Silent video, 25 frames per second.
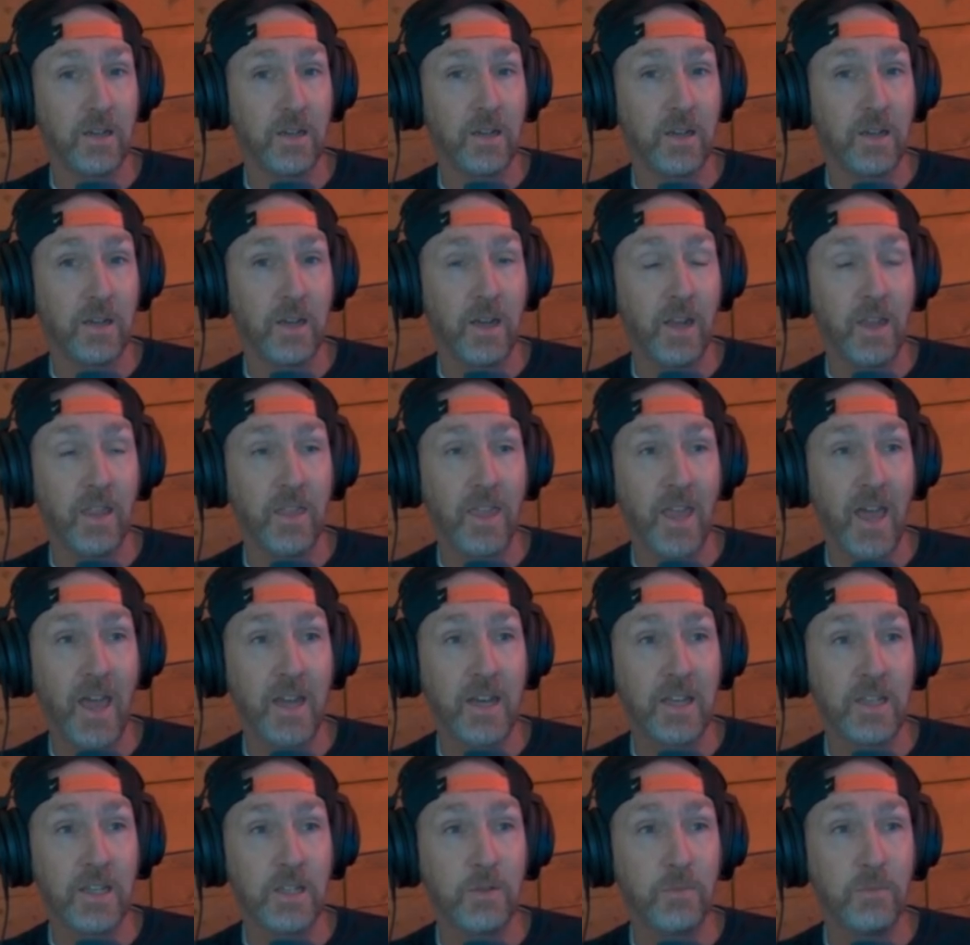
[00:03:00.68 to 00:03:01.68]
and that
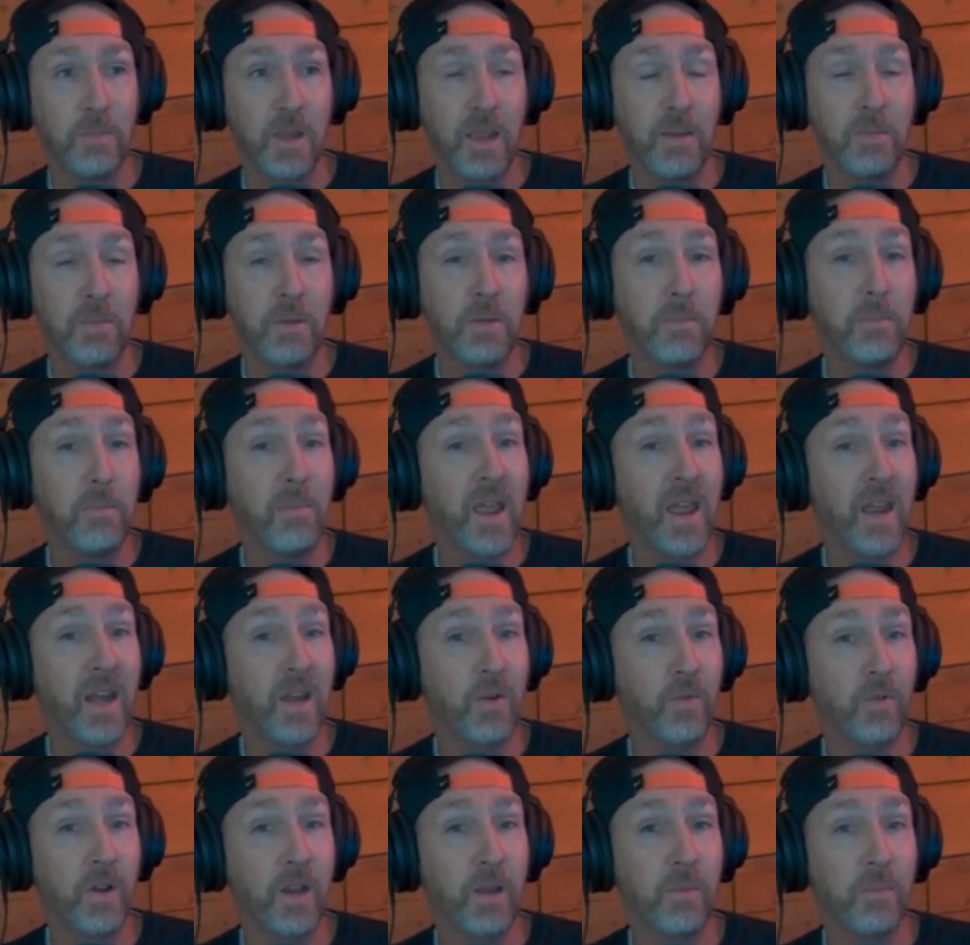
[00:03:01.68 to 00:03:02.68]
is maybe mana
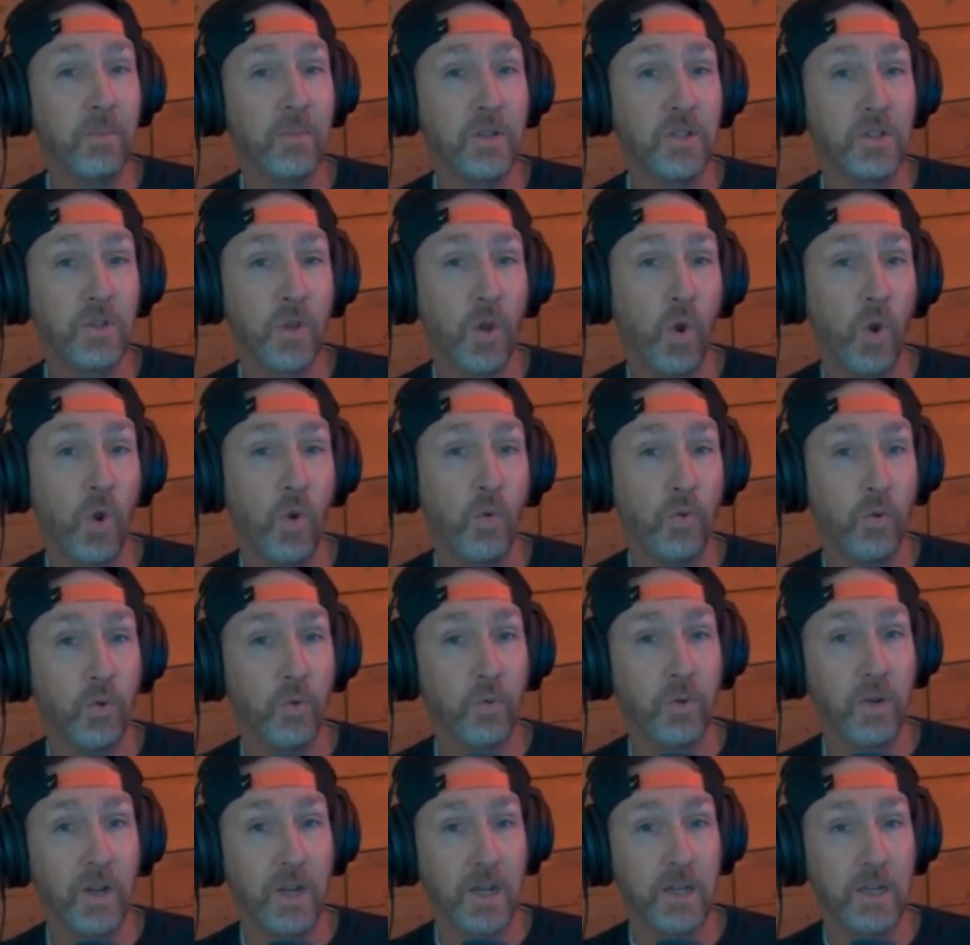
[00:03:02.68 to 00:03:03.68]
ramp is
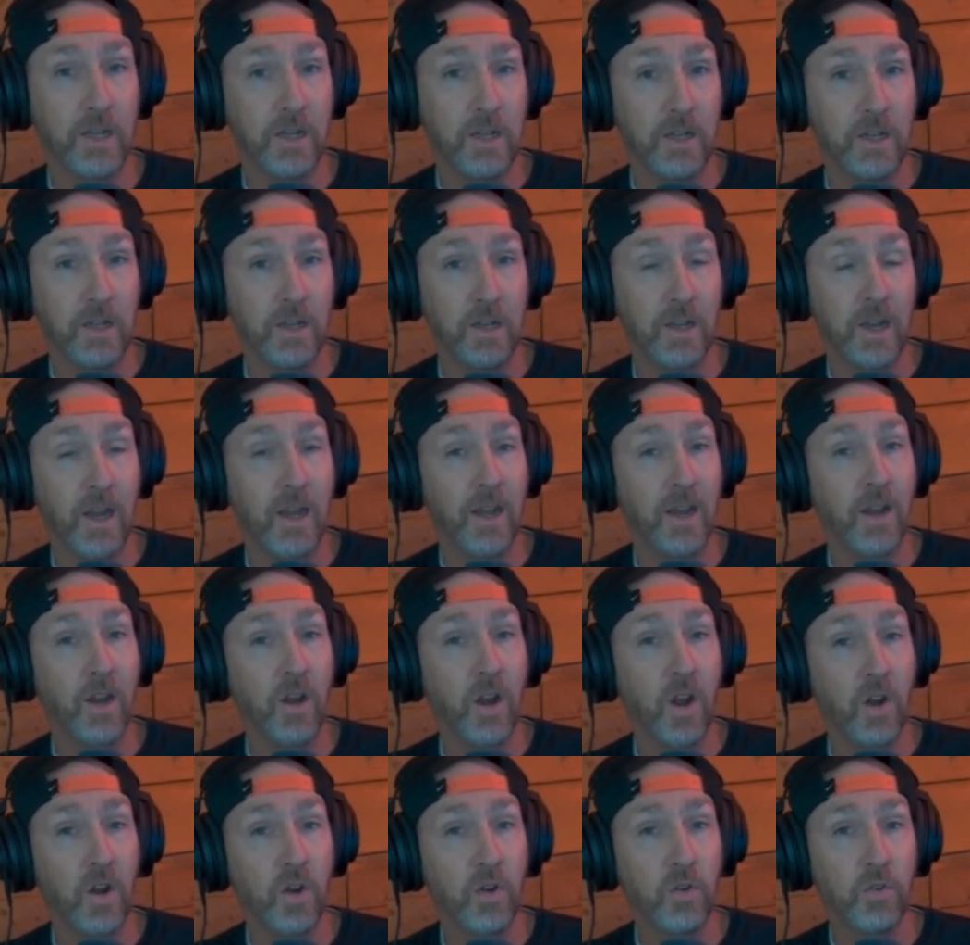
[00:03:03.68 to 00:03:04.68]
overrated and
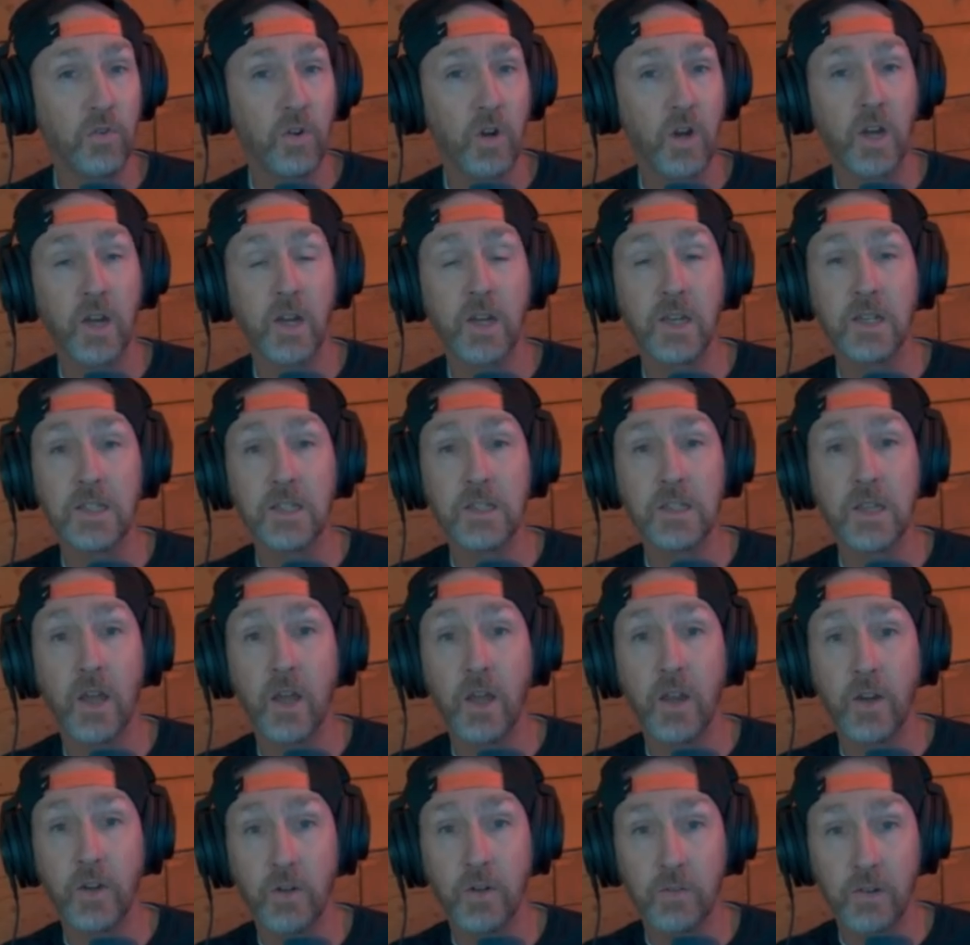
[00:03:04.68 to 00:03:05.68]
card draw is
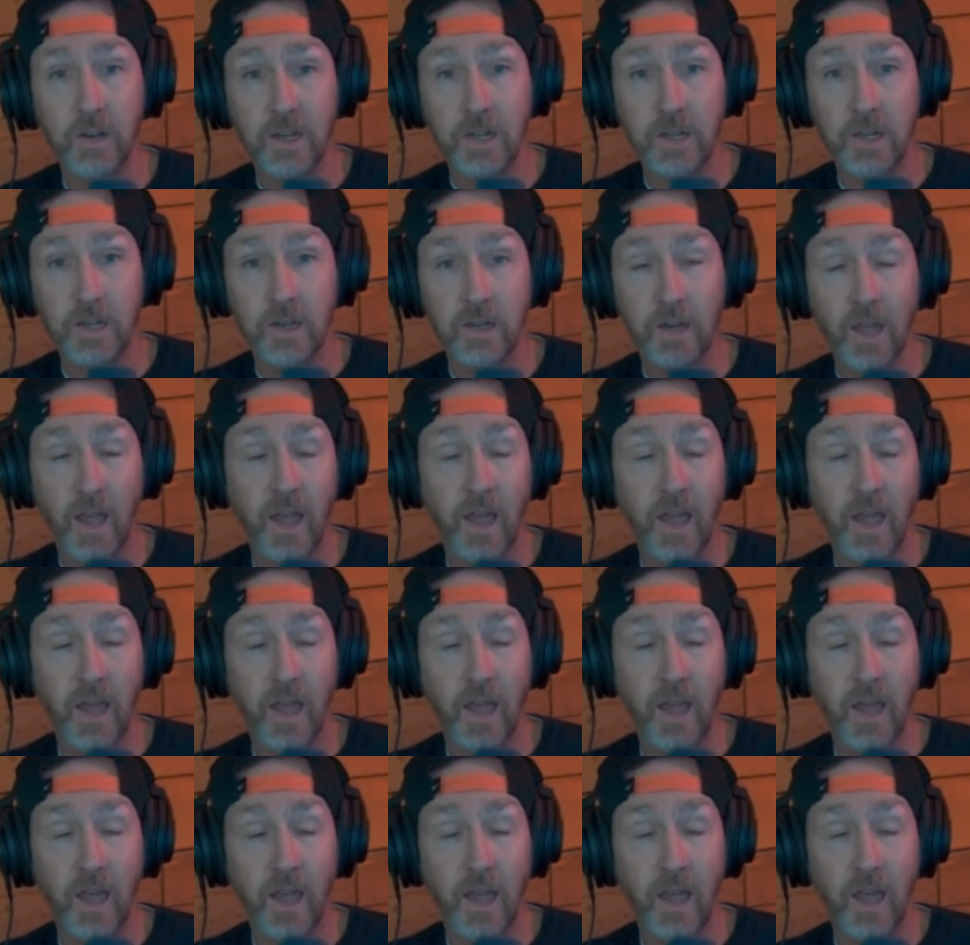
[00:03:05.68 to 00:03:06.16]
underrated.